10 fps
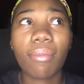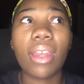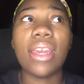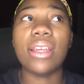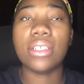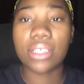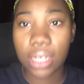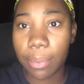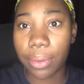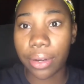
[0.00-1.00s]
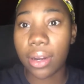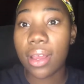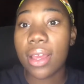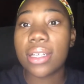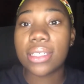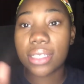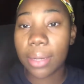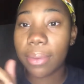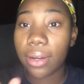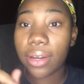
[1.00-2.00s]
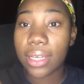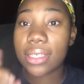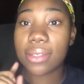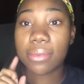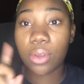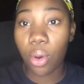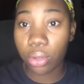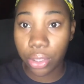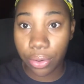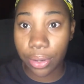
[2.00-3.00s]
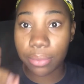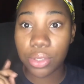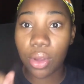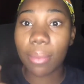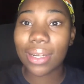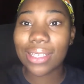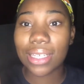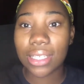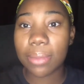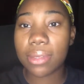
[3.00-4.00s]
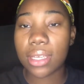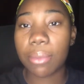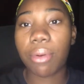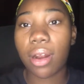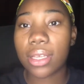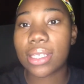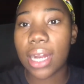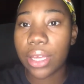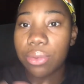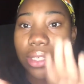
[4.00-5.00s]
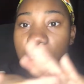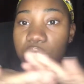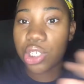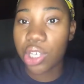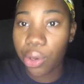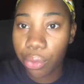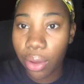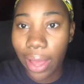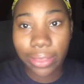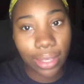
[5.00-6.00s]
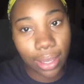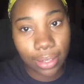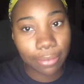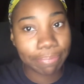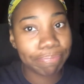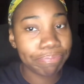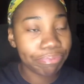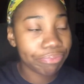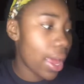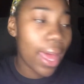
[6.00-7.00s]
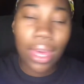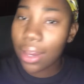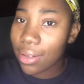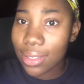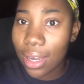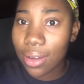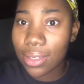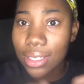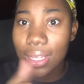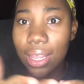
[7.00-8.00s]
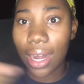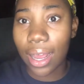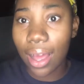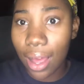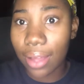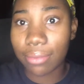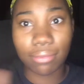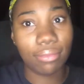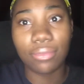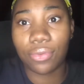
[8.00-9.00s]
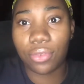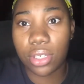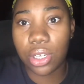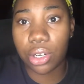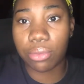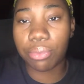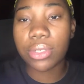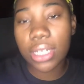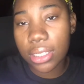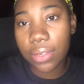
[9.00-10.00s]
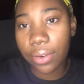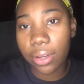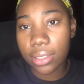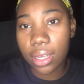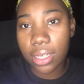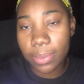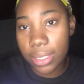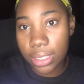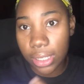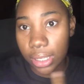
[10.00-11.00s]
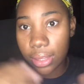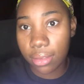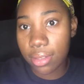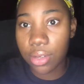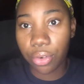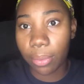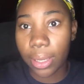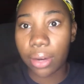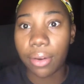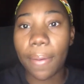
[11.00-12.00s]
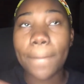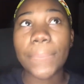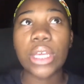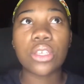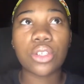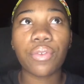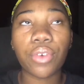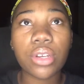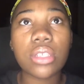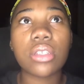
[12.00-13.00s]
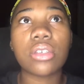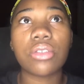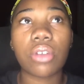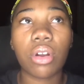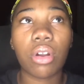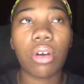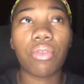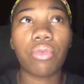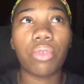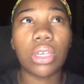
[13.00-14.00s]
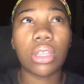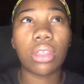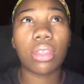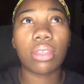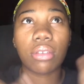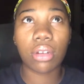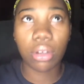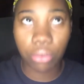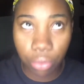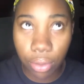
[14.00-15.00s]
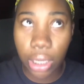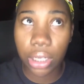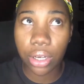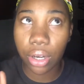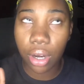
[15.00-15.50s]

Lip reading: and shea butter. Shea butter is the holy grail. So I'm going to say tips and products that I use in general at the end. Hairstyles that I got, you know, protective hairstyles basically to grow my hair out. So first it started off with, you know, the regular